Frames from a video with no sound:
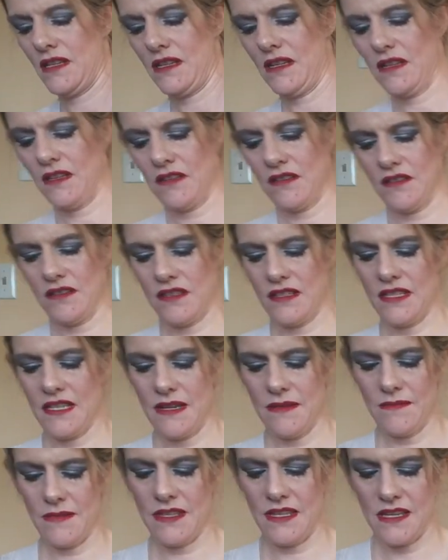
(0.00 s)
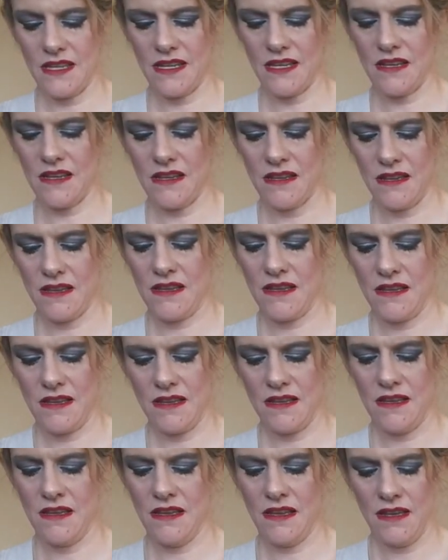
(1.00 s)
Do the same thing.
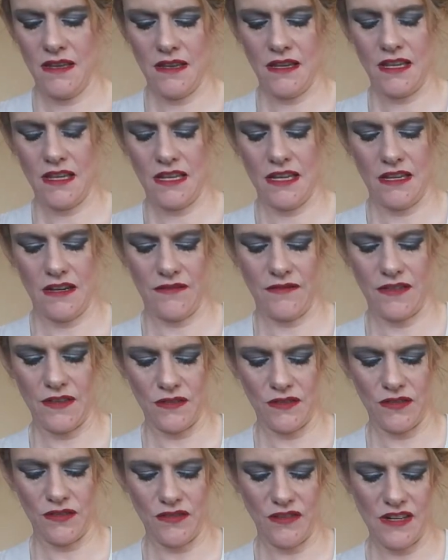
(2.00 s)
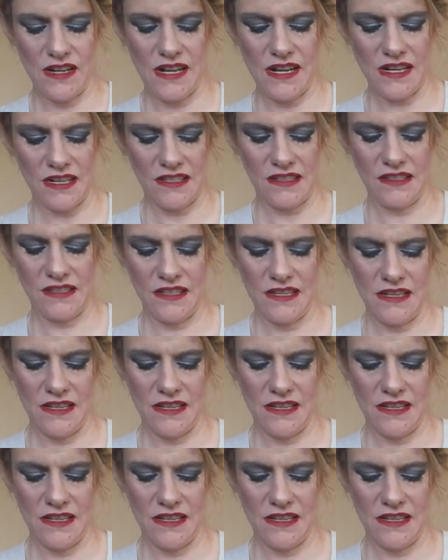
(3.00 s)
Again, if there's cracks,